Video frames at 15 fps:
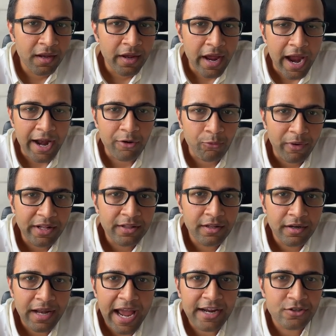And when the
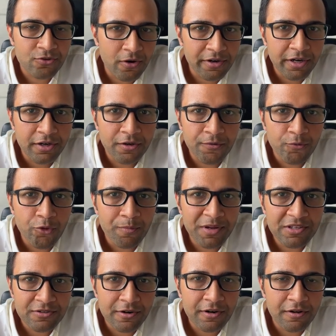tax auditor would
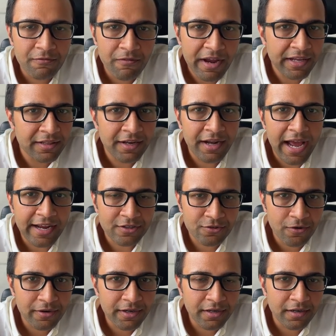be certifying the tax
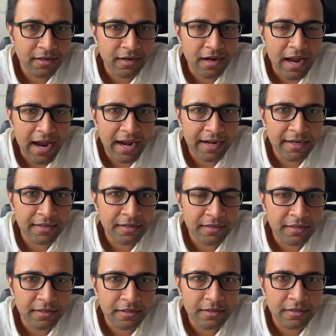audit, and
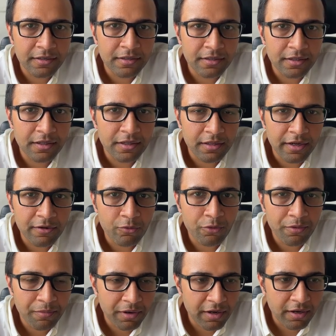it
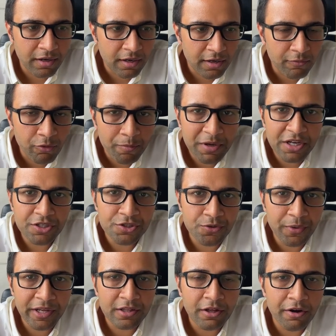would be
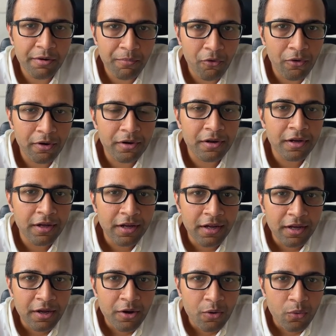issuing the report,
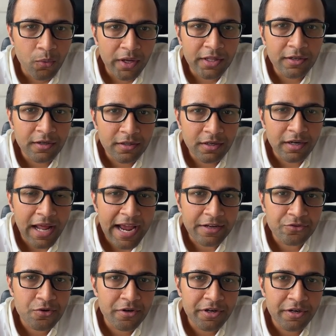whether the
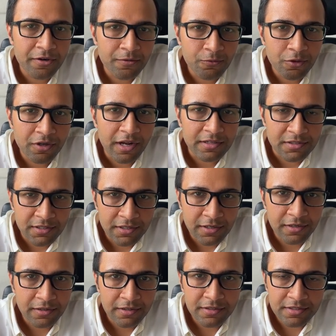tax auditor would
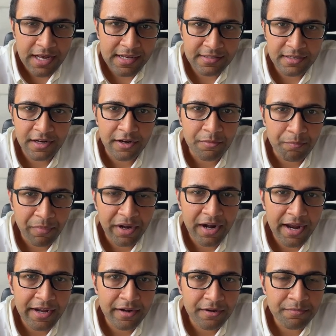consider this as an unpaid
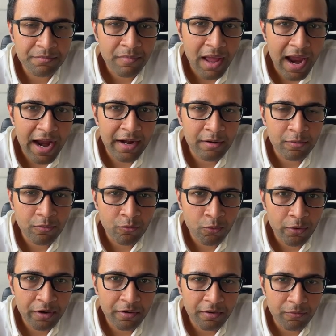item, and
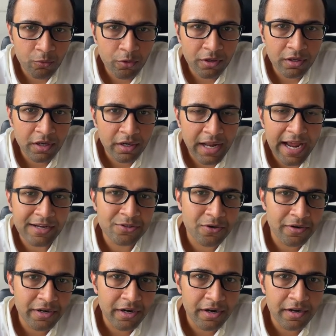would the tax
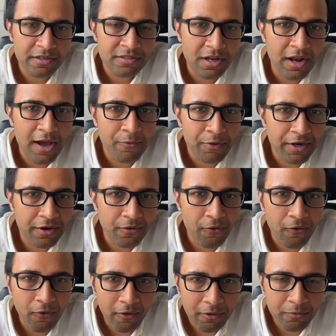auditor disallow it,
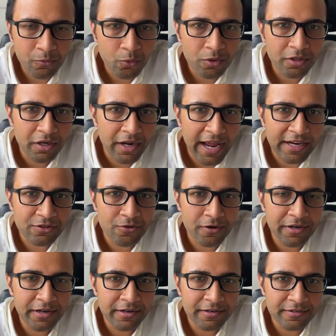or would the tax
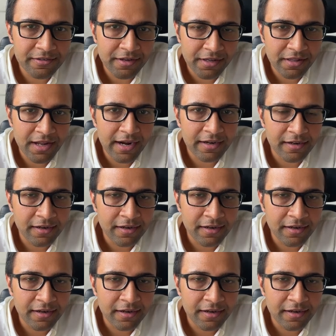auditor see that